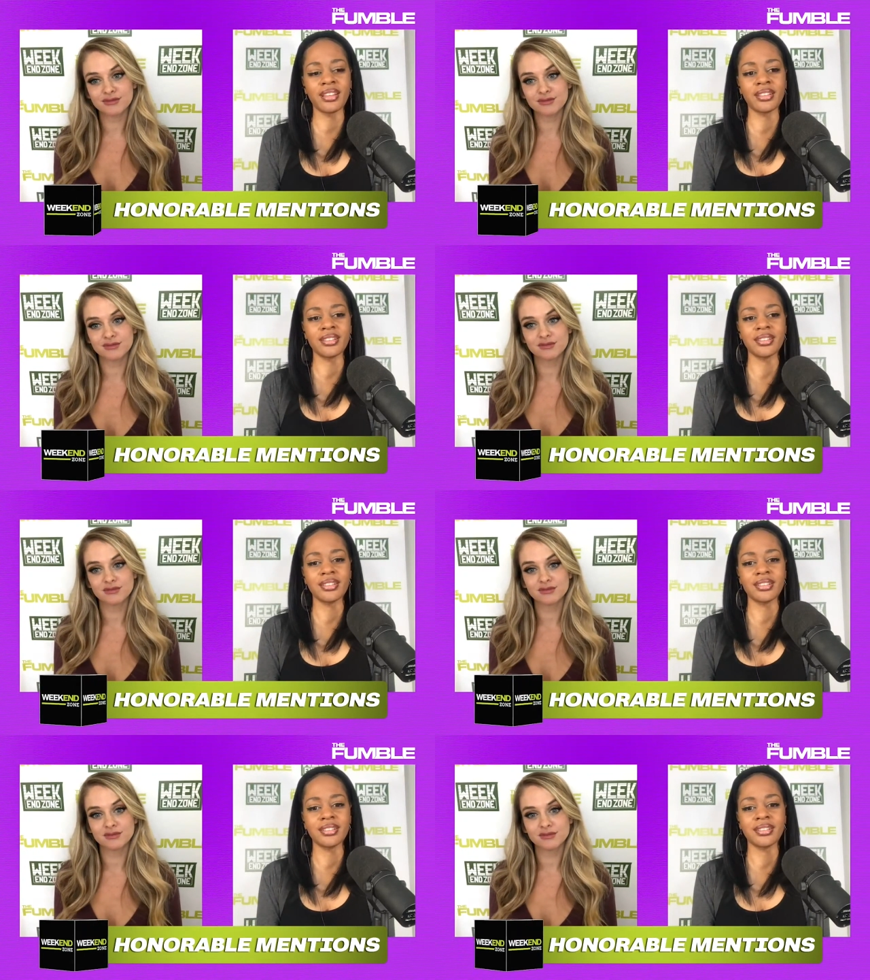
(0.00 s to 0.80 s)
Speaker 1: right?
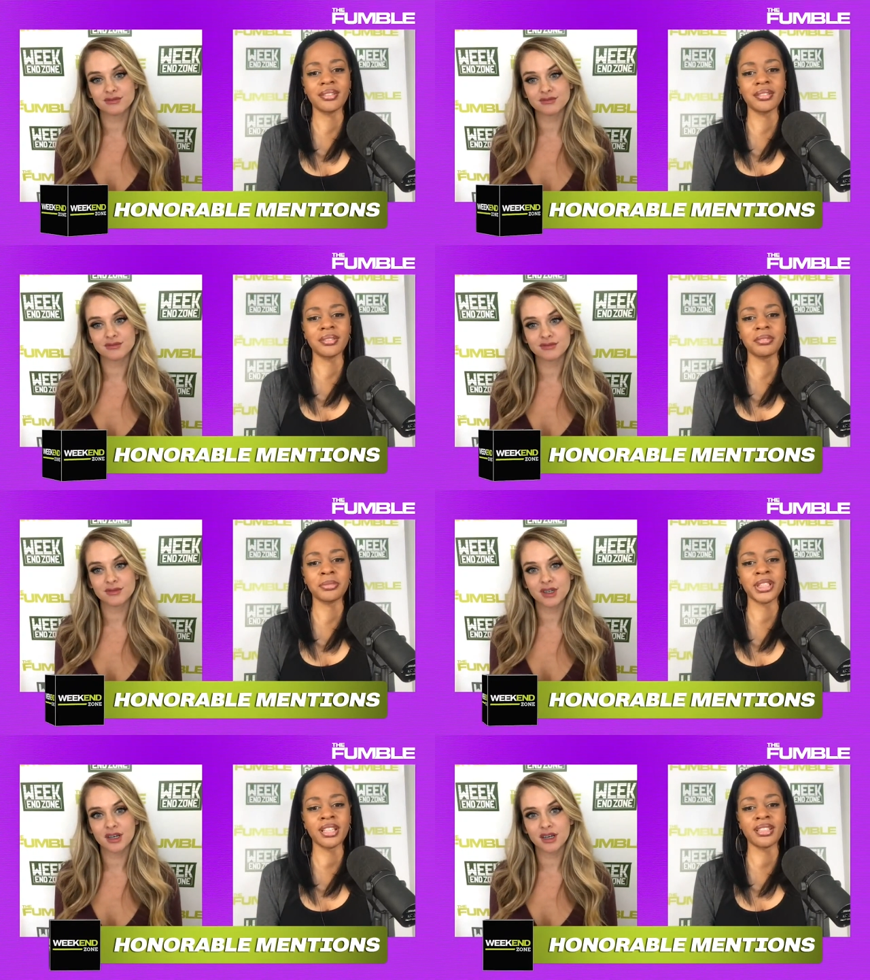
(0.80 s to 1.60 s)

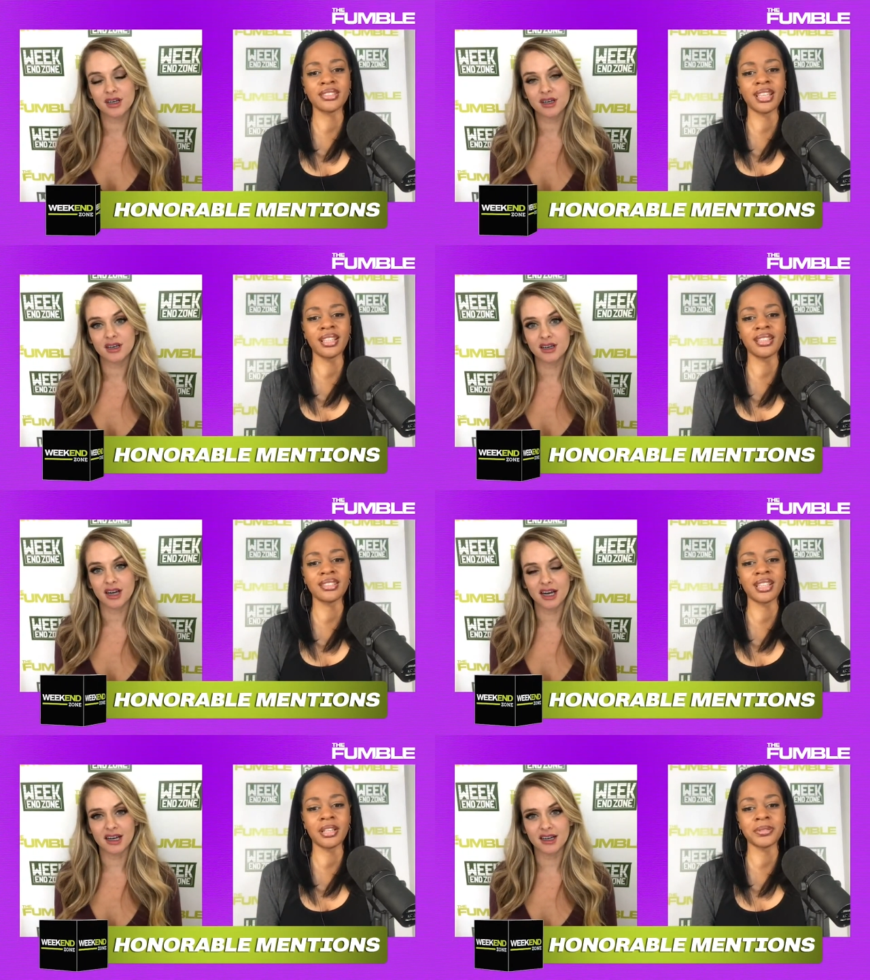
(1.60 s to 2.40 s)
Because
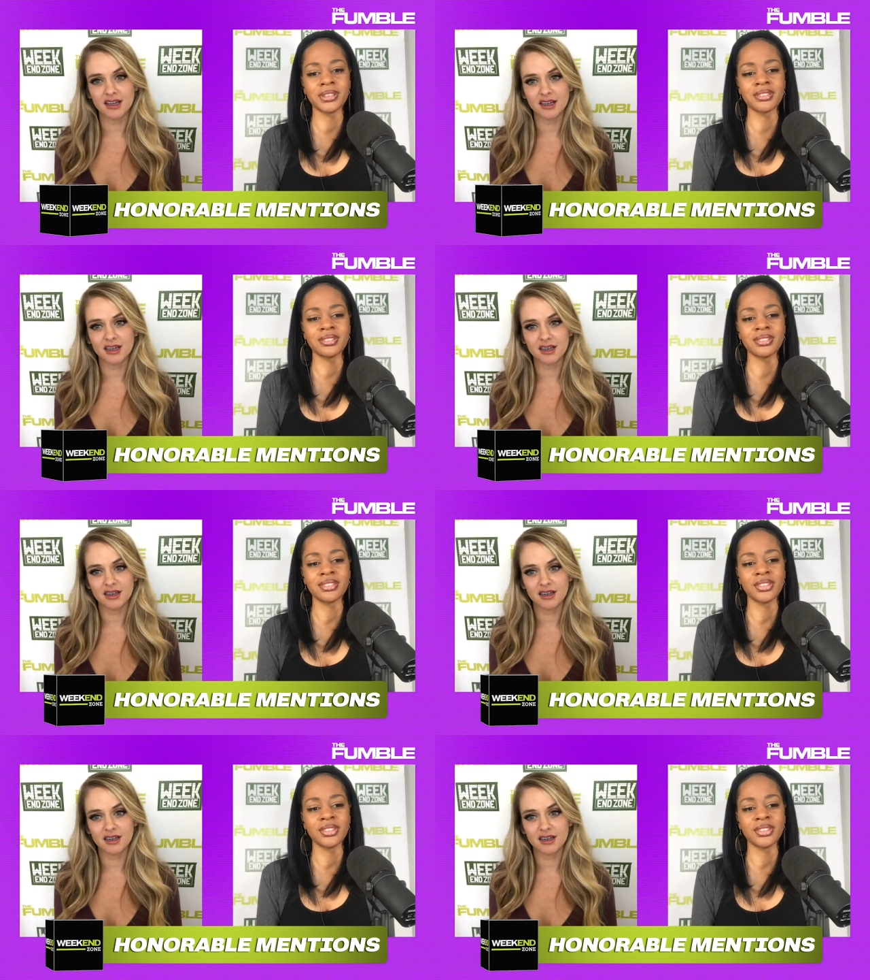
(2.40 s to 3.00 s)
KD's I, captain.